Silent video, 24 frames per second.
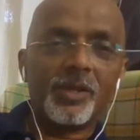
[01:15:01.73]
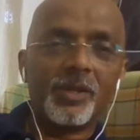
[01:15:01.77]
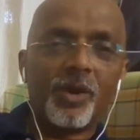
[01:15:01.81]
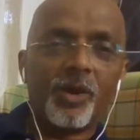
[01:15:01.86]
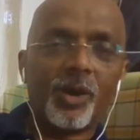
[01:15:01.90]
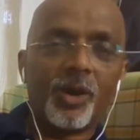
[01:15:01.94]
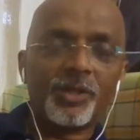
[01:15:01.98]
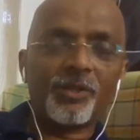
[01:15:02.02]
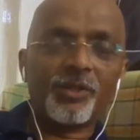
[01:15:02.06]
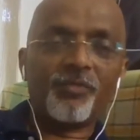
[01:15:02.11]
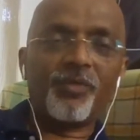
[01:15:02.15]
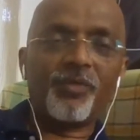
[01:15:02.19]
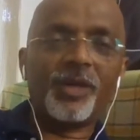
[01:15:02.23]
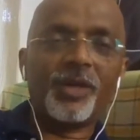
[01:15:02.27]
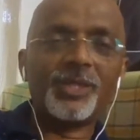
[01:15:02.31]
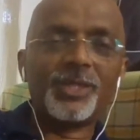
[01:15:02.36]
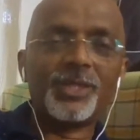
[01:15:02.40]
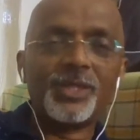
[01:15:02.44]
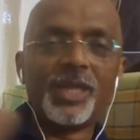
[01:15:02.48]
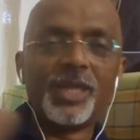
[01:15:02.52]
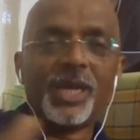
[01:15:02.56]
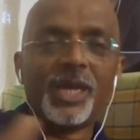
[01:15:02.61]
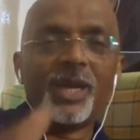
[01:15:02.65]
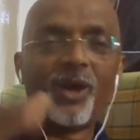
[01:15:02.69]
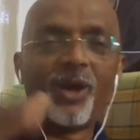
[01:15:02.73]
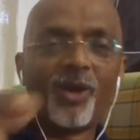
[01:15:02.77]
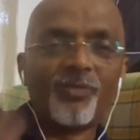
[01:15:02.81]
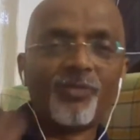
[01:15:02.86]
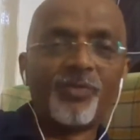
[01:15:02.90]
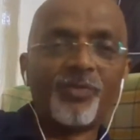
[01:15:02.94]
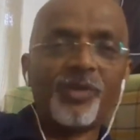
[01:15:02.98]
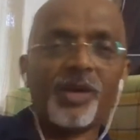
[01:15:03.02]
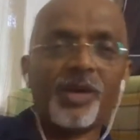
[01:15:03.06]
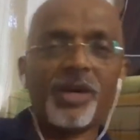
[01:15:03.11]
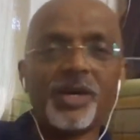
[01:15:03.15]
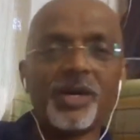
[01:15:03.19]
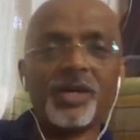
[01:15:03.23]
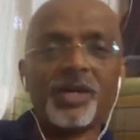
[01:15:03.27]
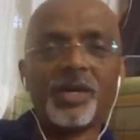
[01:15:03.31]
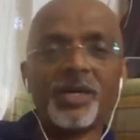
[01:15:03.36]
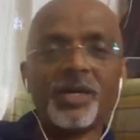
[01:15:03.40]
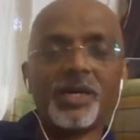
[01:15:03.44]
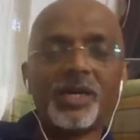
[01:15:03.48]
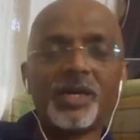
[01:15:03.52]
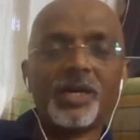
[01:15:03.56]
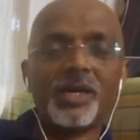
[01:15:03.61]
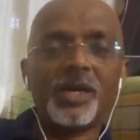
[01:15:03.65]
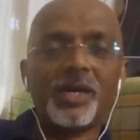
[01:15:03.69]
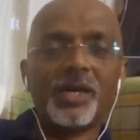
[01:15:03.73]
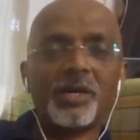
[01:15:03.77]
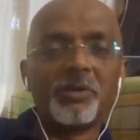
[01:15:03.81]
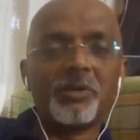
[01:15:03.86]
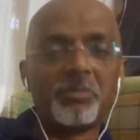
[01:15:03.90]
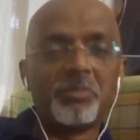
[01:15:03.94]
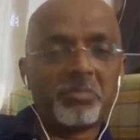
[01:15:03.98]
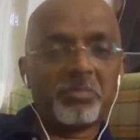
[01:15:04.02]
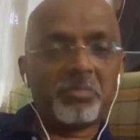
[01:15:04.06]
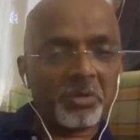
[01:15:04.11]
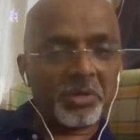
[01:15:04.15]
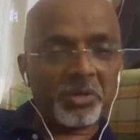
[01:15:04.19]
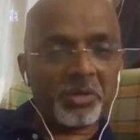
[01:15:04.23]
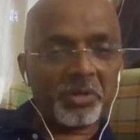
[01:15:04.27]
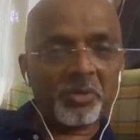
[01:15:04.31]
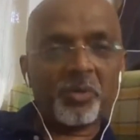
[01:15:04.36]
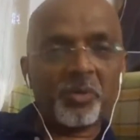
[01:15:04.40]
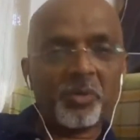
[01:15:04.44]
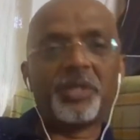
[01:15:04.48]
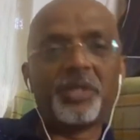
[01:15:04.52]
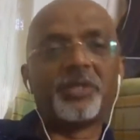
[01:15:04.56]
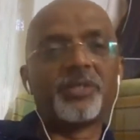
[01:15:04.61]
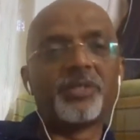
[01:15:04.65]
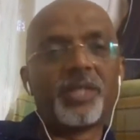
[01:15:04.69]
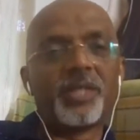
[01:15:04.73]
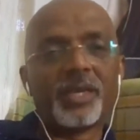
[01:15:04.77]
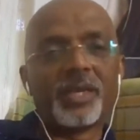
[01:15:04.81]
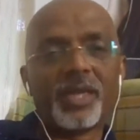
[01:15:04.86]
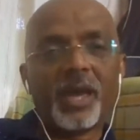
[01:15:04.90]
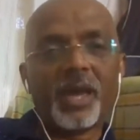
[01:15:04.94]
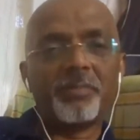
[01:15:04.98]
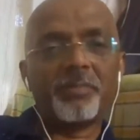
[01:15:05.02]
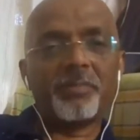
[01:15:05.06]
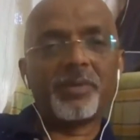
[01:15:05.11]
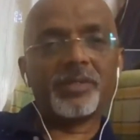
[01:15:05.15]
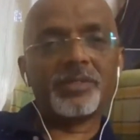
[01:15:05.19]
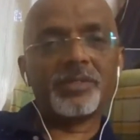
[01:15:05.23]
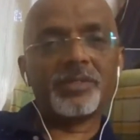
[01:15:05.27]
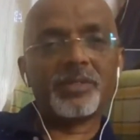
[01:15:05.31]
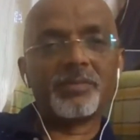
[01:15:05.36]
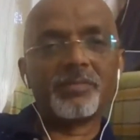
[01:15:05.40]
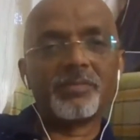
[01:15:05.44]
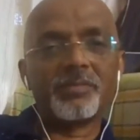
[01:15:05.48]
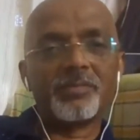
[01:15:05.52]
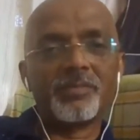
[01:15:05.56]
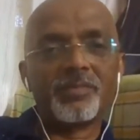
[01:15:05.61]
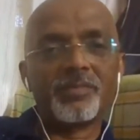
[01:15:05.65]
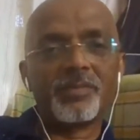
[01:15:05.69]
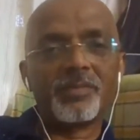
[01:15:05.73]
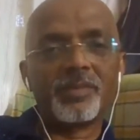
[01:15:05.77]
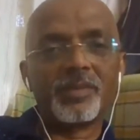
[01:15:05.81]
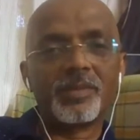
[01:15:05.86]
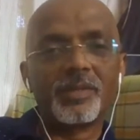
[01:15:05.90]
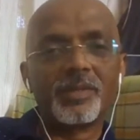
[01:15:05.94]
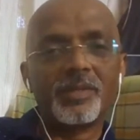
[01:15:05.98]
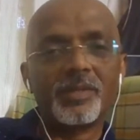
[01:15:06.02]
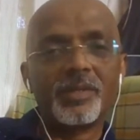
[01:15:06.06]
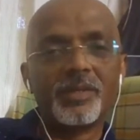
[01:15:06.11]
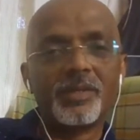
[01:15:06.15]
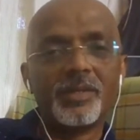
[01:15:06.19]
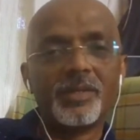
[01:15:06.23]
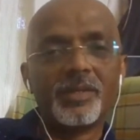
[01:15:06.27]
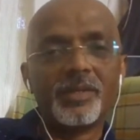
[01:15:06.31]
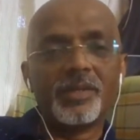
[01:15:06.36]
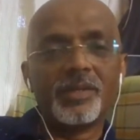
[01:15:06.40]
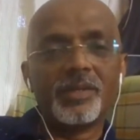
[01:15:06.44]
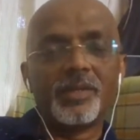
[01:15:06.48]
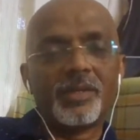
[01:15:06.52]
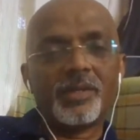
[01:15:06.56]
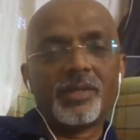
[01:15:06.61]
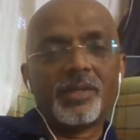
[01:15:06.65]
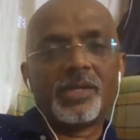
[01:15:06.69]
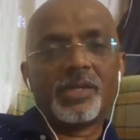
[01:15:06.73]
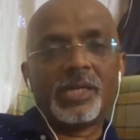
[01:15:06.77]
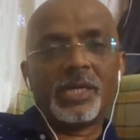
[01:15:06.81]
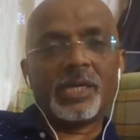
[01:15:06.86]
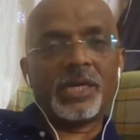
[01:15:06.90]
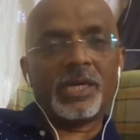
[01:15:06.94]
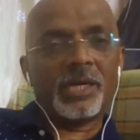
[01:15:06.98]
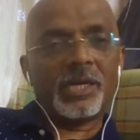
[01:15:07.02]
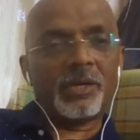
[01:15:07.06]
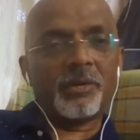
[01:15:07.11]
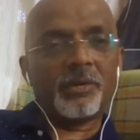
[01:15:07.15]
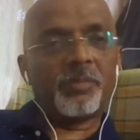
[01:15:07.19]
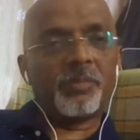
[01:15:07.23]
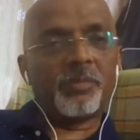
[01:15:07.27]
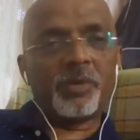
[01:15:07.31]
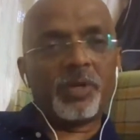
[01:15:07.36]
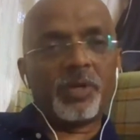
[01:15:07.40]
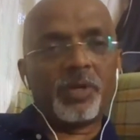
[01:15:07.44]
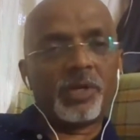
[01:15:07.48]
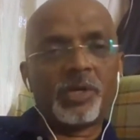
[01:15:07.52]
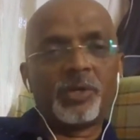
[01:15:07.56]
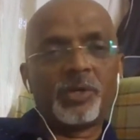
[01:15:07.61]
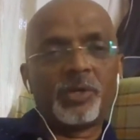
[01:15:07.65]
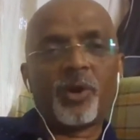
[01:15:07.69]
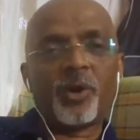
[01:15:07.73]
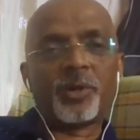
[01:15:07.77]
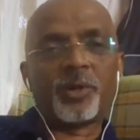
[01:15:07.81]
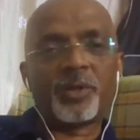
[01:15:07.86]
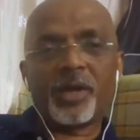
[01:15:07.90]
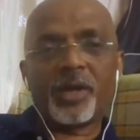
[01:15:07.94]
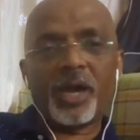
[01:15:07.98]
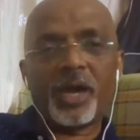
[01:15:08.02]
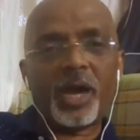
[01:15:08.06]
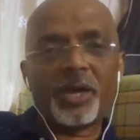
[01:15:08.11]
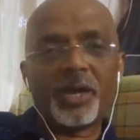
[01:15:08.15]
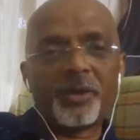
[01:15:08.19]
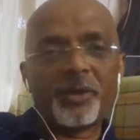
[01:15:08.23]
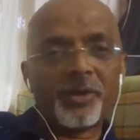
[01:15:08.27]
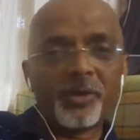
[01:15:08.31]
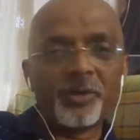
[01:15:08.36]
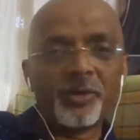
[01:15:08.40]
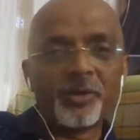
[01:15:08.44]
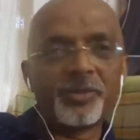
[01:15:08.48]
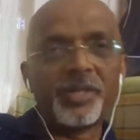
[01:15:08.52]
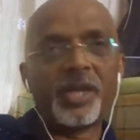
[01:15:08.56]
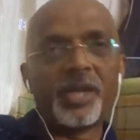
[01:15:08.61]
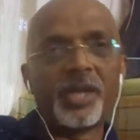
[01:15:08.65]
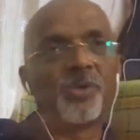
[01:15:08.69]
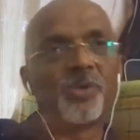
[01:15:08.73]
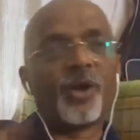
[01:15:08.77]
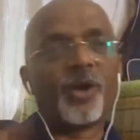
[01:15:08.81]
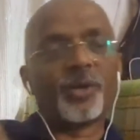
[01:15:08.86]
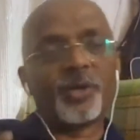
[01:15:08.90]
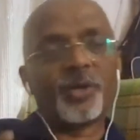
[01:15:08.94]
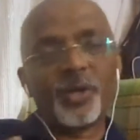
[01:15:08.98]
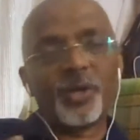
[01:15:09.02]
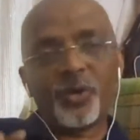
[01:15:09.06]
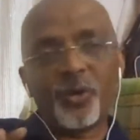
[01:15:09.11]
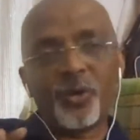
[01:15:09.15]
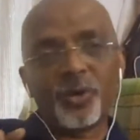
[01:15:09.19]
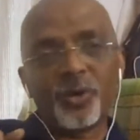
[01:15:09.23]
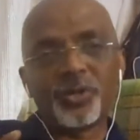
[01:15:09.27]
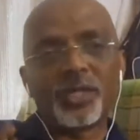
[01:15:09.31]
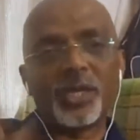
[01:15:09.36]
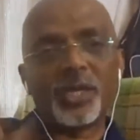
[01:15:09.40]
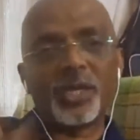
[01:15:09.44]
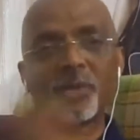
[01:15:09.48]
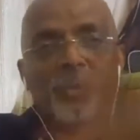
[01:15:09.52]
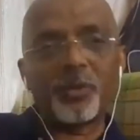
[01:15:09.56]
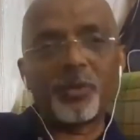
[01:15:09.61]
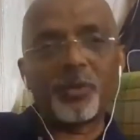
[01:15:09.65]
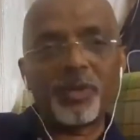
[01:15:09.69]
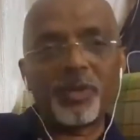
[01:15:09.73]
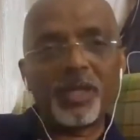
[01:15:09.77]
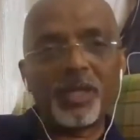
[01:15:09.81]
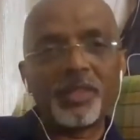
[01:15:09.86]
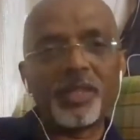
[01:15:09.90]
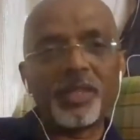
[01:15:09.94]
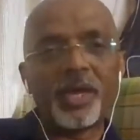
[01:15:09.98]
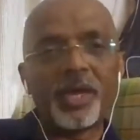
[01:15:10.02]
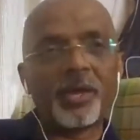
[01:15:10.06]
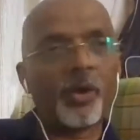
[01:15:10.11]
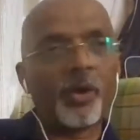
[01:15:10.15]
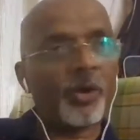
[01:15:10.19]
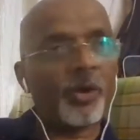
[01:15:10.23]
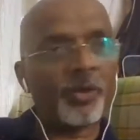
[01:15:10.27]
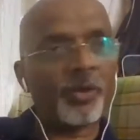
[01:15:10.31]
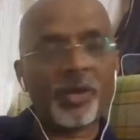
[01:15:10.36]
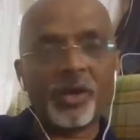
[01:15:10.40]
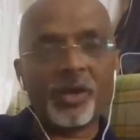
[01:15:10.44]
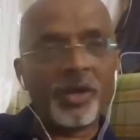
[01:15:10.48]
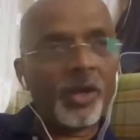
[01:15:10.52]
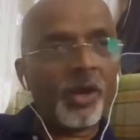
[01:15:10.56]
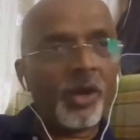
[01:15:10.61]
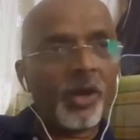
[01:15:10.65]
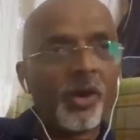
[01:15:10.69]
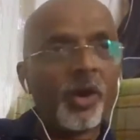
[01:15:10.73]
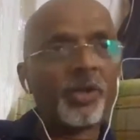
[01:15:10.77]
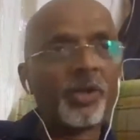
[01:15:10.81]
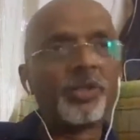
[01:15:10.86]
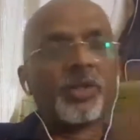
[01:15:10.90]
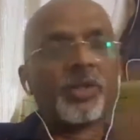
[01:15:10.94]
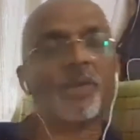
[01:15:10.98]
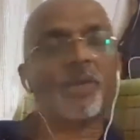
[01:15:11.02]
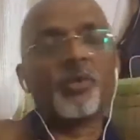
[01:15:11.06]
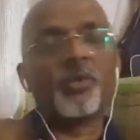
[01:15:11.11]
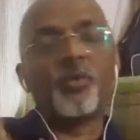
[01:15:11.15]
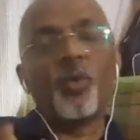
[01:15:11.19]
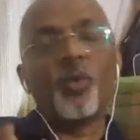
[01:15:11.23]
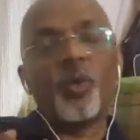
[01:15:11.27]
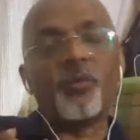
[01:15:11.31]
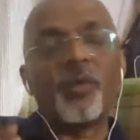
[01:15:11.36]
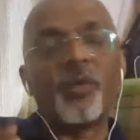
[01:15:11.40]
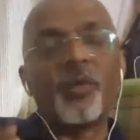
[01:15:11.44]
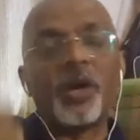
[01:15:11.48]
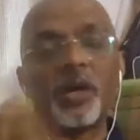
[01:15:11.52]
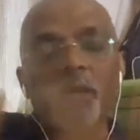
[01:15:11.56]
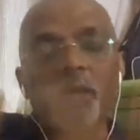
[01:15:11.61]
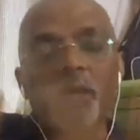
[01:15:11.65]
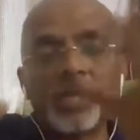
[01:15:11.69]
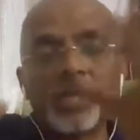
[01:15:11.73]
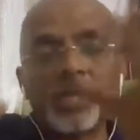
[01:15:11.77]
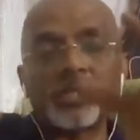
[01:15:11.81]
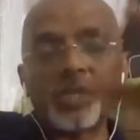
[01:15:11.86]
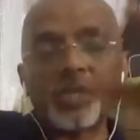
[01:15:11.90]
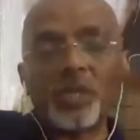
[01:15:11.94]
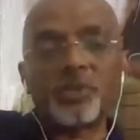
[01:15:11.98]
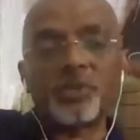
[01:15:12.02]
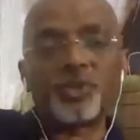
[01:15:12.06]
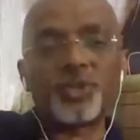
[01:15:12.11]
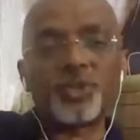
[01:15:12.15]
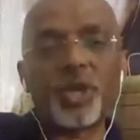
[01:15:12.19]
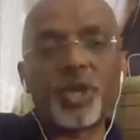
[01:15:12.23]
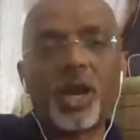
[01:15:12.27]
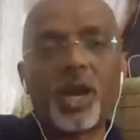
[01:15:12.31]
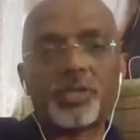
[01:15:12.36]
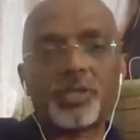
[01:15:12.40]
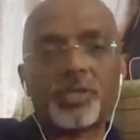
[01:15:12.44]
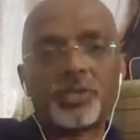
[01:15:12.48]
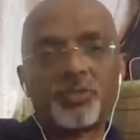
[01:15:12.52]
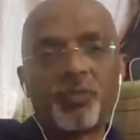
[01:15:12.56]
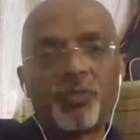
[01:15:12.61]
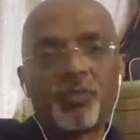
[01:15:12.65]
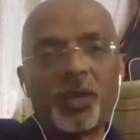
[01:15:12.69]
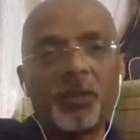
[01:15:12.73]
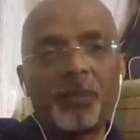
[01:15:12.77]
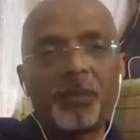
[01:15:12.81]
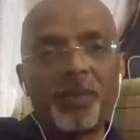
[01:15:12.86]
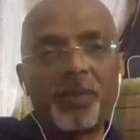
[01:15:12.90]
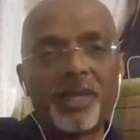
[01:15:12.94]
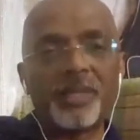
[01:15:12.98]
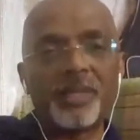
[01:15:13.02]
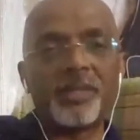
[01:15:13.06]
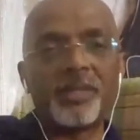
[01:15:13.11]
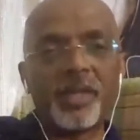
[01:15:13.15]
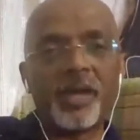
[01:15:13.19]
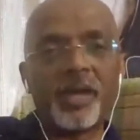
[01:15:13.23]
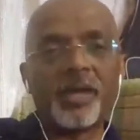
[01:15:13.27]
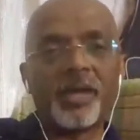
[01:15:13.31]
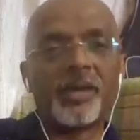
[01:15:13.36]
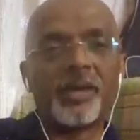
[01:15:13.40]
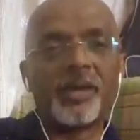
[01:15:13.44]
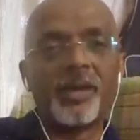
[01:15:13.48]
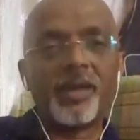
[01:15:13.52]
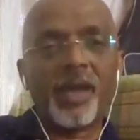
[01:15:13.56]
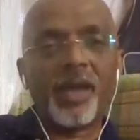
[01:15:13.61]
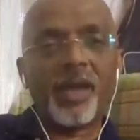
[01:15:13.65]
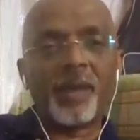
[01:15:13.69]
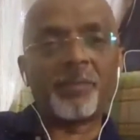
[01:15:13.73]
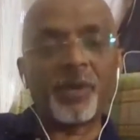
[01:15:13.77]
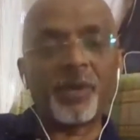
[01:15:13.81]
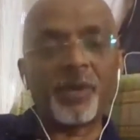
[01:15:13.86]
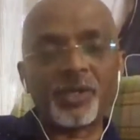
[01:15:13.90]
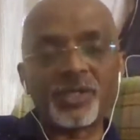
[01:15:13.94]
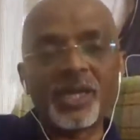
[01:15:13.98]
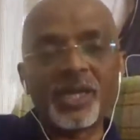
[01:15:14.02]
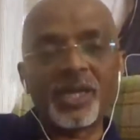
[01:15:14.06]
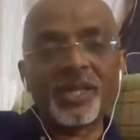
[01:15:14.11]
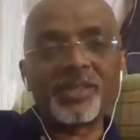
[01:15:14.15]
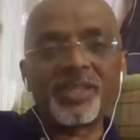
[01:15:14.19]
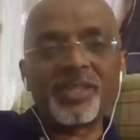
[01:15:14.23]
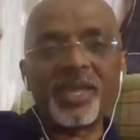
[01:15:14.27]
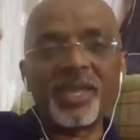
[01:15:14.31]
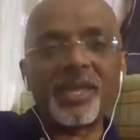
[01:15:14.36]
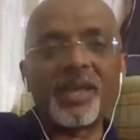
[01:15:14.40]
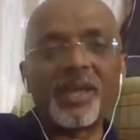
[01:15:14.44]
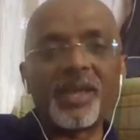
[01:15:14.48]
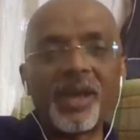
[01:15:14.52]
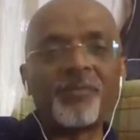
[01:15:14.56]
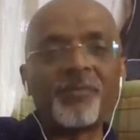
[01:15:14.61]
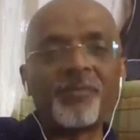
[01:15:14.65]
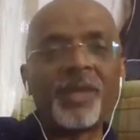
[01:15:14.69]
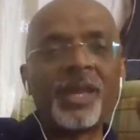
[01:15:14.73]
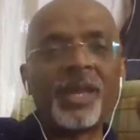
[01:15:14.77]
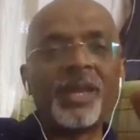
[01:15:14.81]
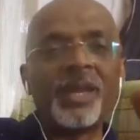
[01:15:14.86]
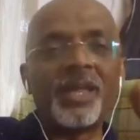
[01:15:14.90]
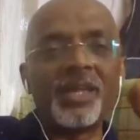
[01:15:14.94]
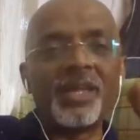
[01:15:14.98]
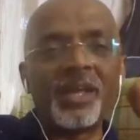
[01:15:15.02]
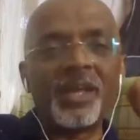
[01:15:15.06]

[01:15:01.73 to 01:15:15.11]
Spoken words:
on the first day of your going to the campus, Dr. Andrew and Dr. Hoti could be there, or the whoever is in charge will be there, because they will